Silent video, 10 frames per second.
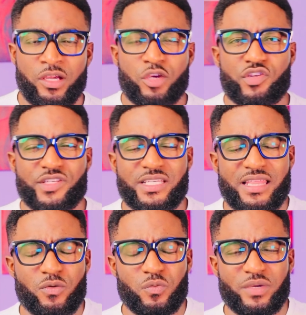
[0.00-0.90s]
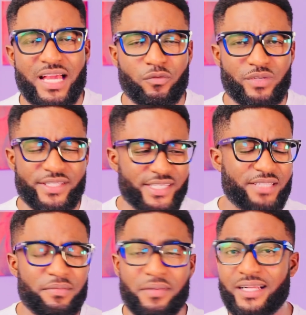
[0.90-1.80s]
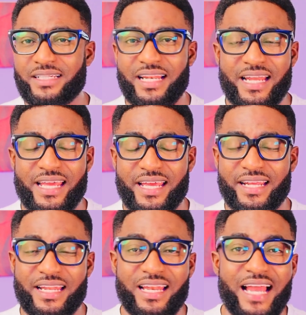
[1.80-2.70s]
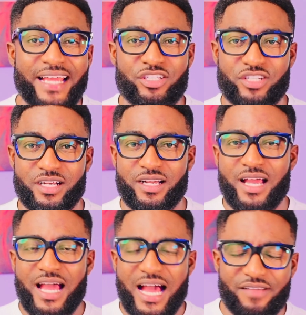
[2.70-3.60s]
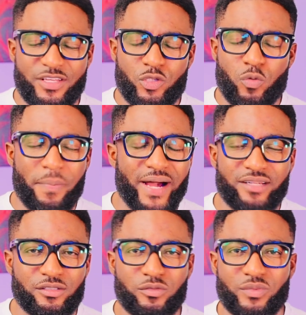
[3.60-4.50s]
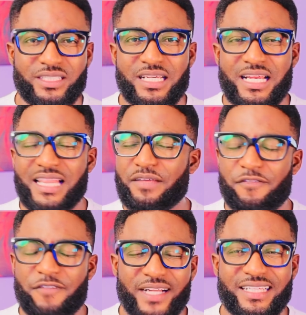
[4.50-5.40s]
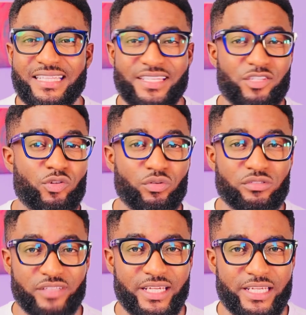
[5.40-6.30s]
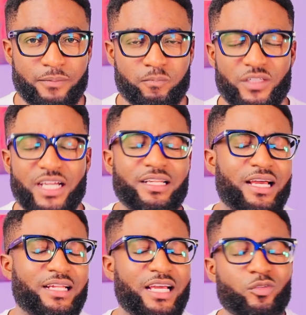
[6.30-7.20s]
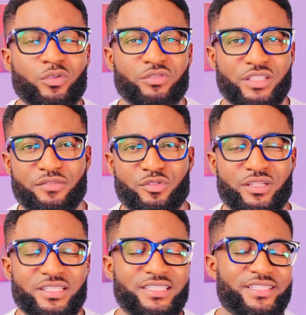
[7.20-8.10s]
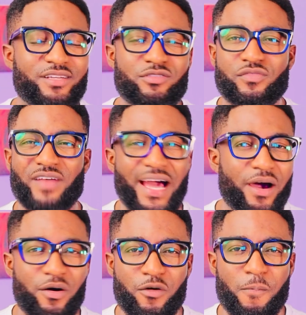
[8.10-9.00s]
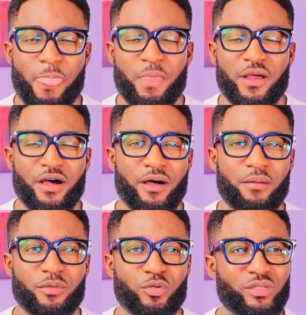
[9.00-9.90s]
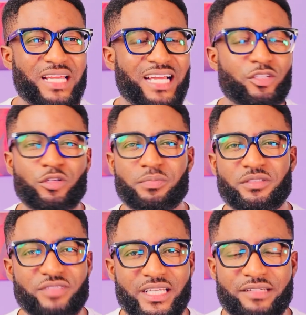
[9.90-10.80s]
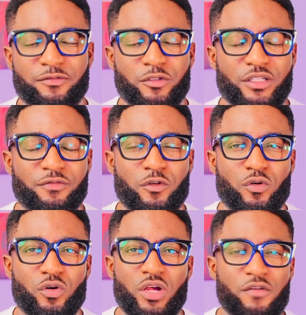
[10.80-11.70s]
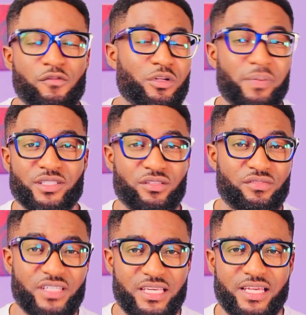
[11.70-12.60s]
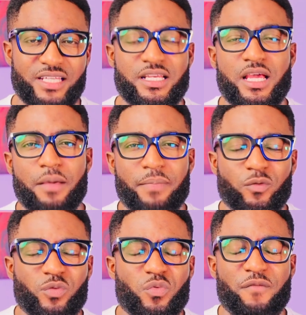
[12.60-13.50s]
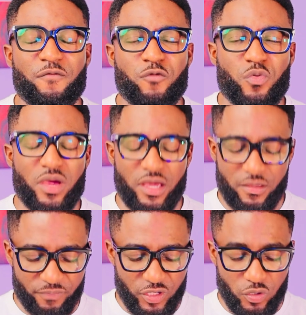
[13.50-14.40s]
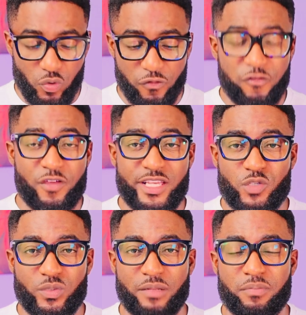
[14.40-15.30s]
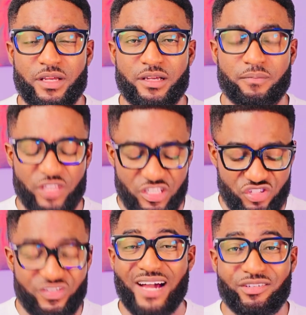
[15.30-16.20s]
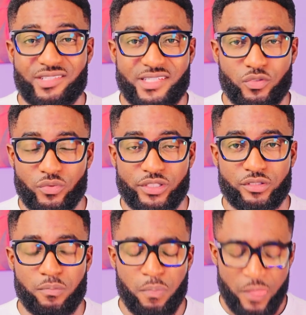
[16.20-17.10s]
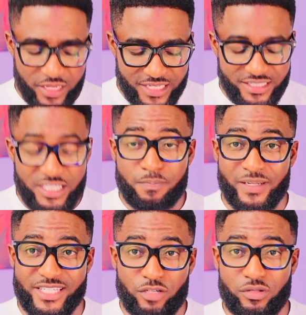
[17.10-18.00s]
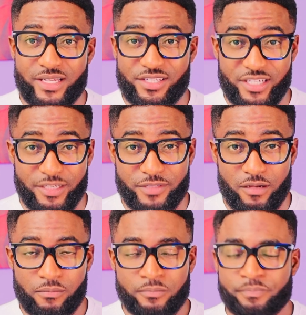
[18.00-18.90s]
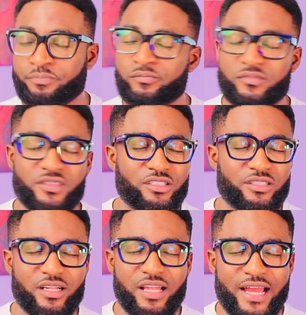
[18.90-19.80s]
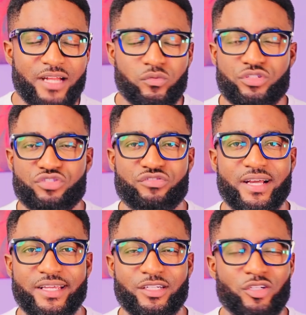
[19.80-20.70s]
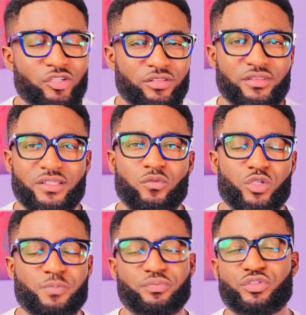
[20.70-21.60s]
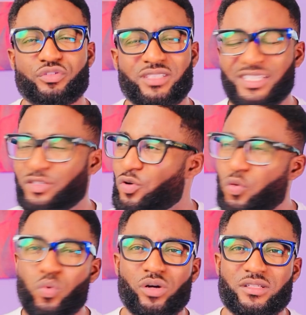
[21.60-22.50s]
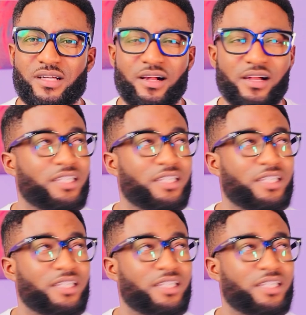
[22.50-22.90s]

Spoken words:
you see, we see the man Elijah having to battle with the fact that there's no rain. And I don't want to give you the details of how, there had not been rain for the past 3 years. But we were faced with a drought situation in this particular scripture. The land was dry. Nothing was producing. No water,